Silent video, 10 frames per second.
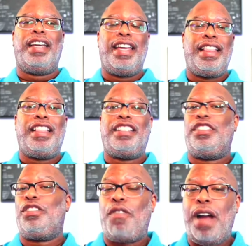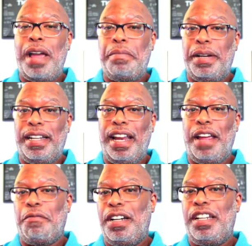Hit the subscribe button
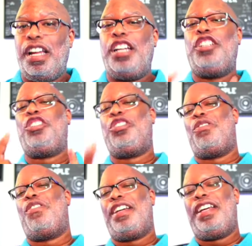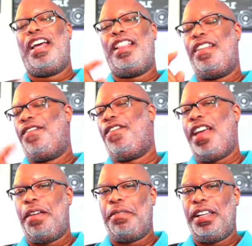and what? Join the
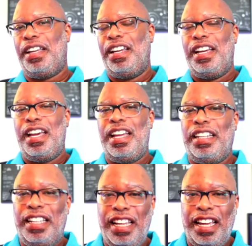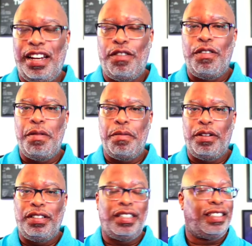family. And again, remember,
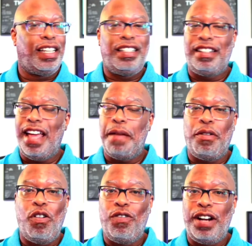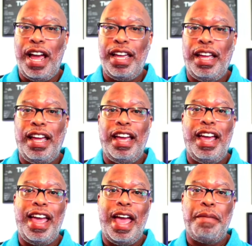success doesn't happen overnight.
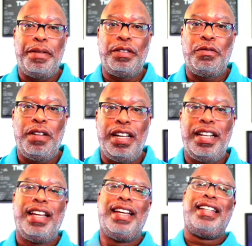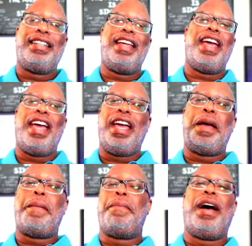It happens what? Day
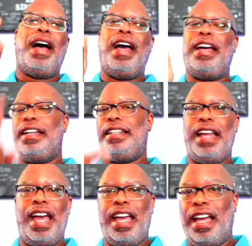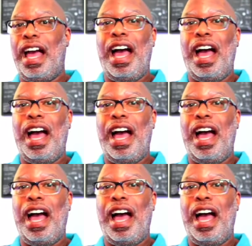by day.